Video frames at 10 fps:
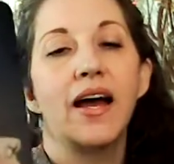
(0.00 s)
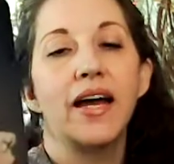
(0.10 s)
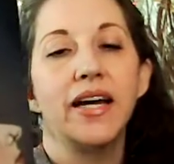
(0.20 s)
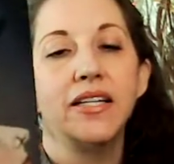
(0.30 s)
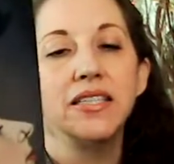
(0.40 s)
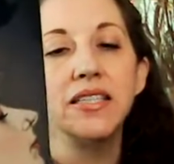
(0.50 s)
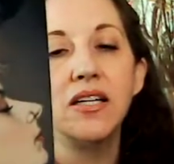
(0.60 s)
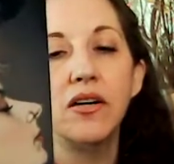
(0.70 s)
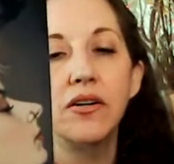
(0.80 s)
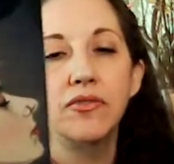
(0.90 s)
ace
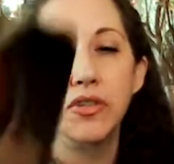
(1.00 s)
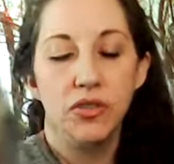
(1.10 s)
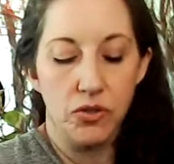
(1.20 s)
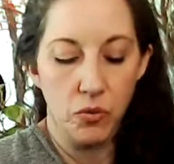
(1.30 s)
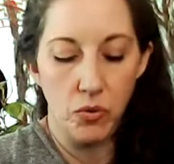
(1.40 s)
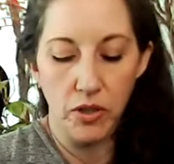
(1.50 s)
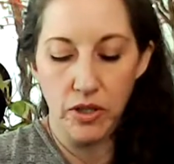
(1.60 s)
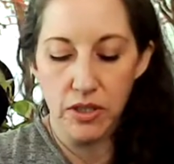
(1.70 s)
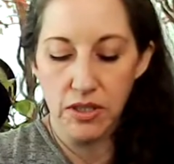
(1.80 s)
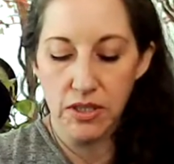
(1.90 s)
of
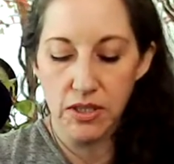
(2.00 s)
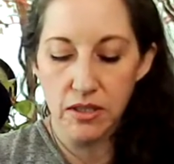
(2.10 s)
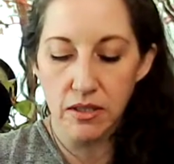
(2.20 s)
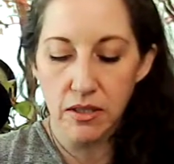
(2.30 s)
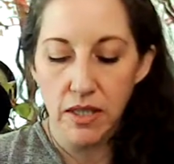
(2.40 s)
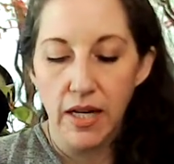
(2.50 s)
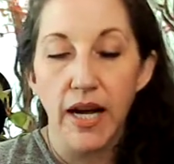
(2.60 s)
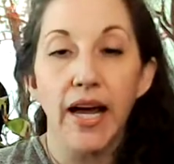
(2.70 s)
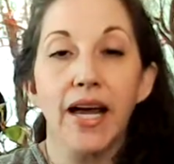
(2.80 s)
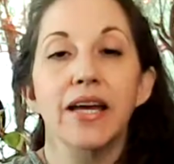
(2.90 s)
swords,
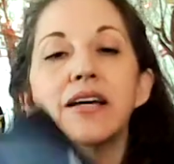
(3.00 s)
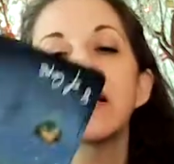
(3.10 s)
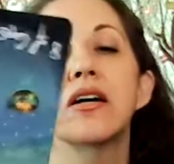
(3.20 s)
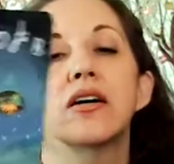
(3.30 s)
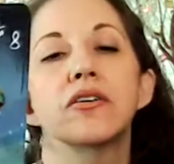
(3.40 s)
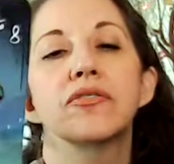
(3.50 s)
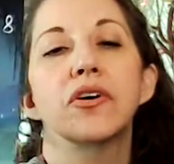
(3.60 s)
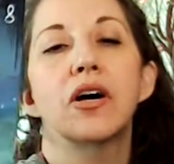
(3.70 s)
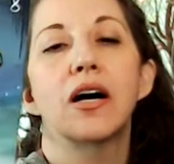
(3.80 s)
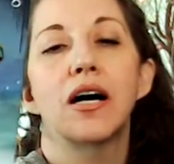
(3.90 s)
eight of
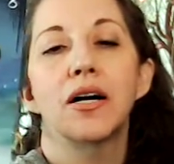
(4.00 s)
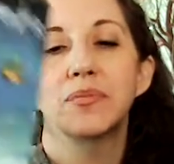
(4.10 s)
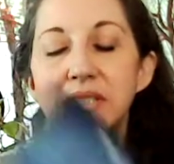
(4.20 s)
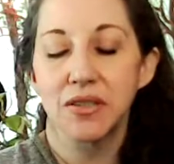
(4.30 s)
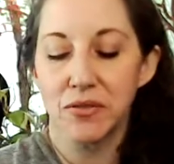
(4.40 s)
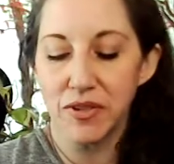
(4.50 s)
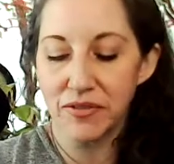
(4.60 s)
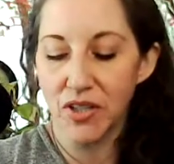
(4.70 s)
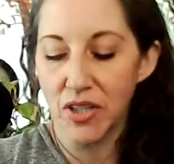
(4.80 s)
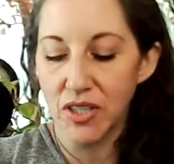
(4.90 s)
cups in
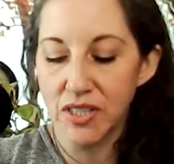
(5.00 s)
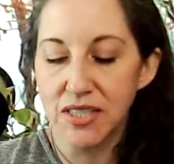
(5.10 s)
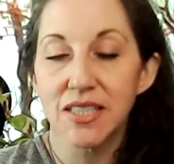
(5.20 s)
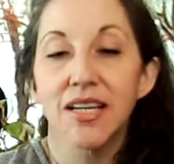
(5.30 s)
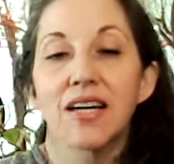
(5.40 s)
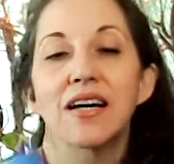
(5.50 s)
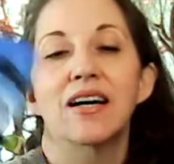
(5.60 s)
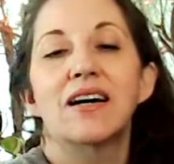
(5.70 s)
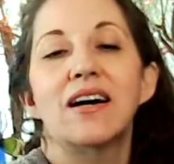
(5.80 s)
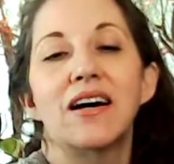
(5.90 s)
reverse,
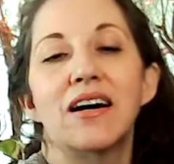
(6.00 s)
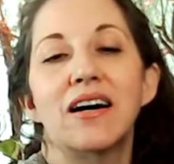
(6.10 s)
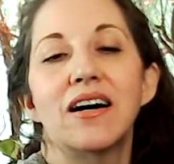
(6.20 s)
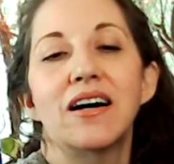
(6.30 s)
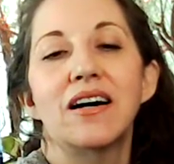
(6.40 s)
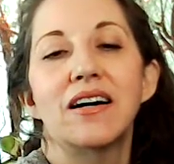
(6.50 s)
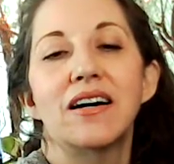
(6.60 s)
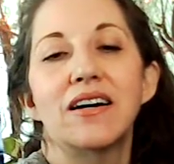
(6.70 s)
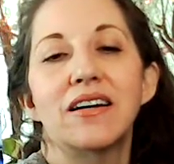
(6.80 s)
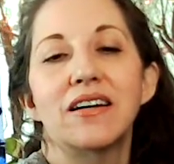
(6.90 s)

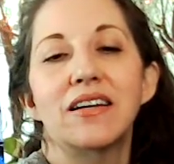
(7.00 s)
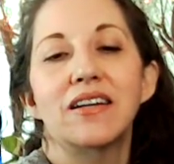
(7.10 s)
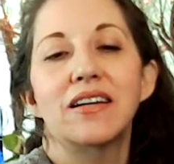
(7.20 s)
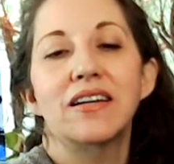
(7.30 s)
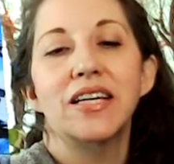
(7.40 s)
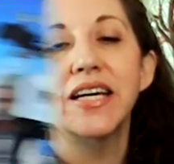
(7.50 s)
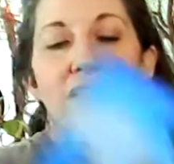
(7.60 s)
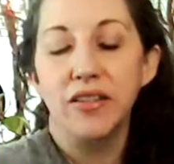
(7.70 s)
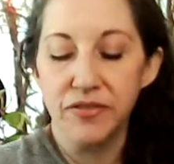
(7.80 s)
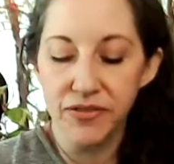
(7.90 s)
uh,
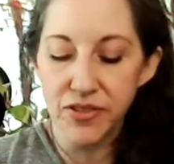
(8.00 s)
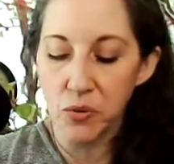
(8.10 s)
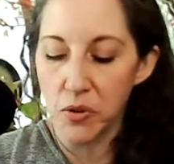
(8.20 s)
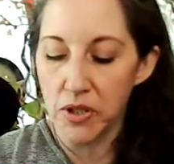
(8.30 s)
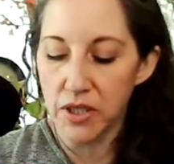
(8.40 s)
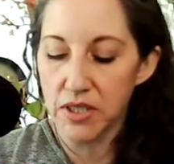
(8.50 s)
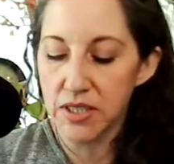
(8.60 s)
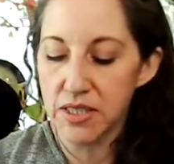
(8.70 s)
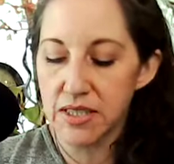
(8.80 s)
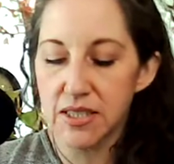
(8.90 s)
King of
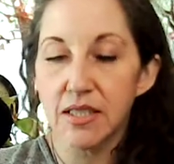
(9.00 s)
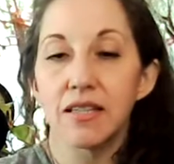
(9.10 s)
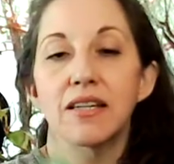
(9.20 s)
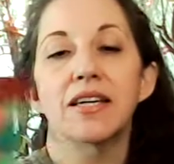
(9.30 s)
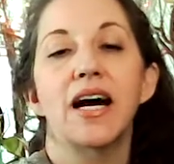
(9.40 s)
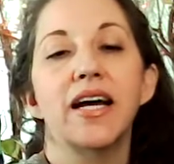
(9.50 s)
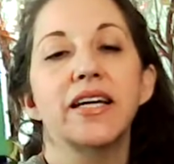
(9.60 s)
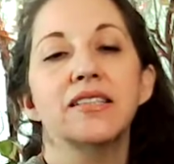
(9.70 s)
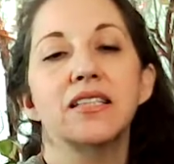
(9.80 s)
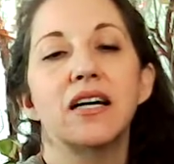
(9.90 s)
Swords,
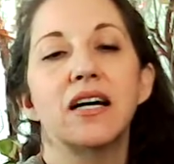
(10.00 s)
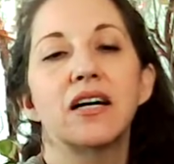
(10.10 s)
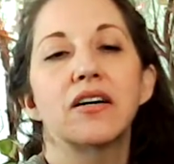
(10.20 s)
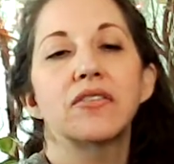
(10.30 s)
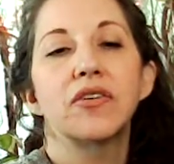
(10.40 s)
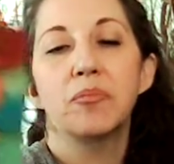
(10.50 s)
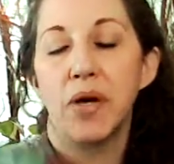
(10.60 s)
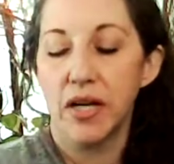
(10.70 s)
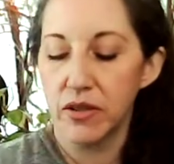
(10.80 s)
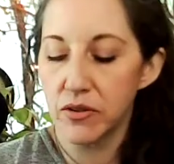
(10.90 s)
Knight of
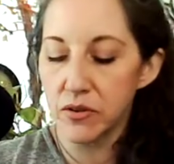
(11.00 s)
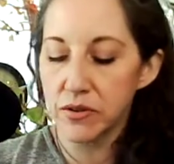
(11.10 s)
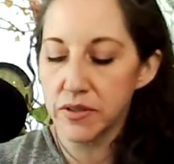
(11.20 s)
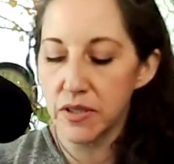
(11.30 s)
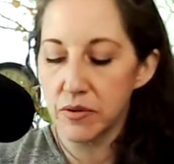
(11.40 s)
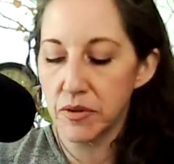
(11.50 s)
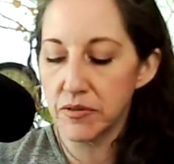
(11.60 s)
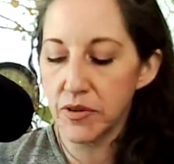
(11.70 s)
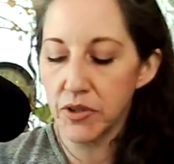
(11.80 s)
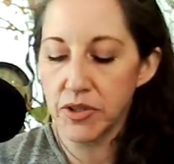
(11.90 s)
Pentacles in
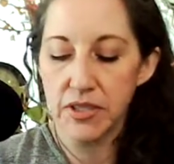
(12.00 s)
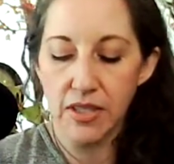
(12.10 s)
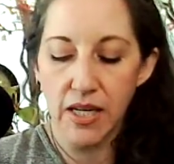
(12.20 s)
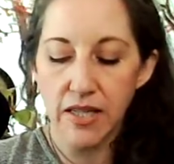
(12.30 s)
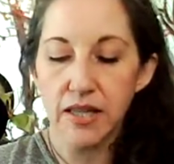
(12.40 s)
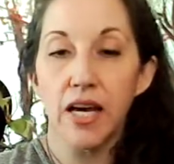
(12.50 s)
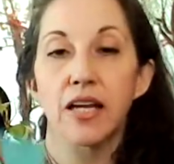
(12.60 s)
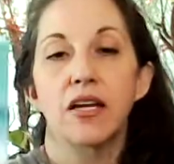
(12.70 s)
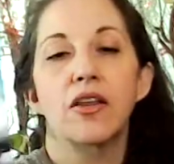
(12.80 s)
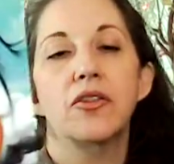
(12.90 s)
reverse, and
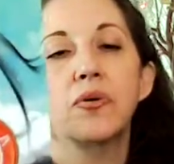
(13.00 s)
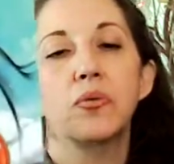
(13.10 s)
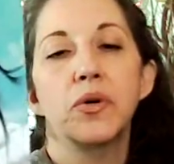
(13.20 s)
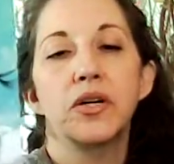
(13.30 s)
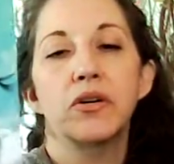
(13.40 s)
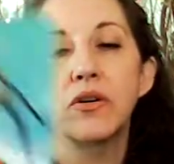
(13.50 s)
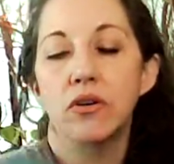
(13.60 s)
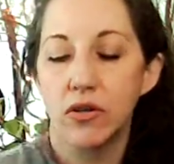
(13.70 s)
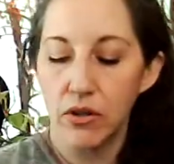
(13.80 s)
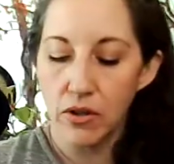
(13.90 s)
then the
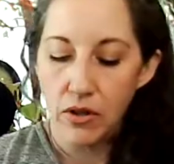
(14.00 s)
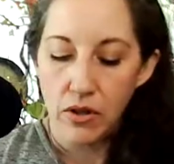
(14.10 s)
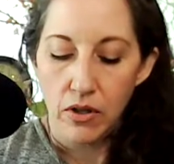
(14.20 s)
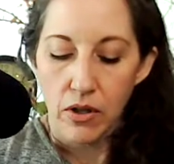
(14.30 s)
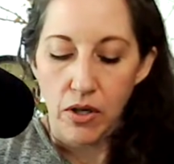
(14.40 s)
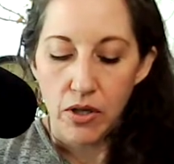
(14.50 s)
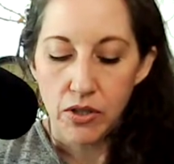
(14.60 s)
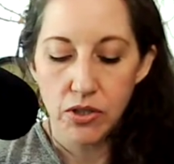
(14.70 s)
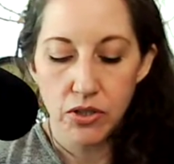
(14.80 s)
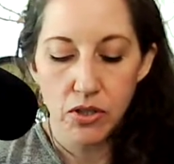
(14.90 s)
Wheel.
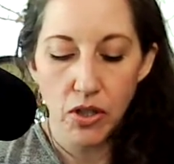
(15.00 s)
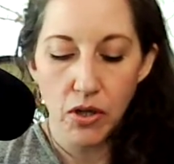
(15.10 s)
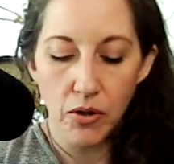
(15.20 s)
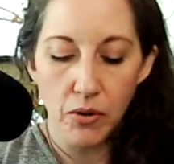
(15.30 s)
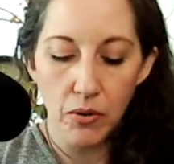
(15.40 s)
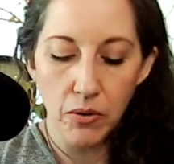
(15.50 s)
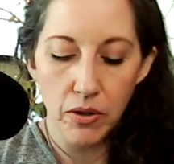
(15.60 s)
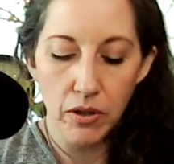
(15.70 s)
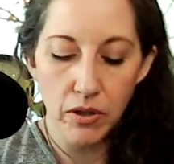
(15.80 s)
So.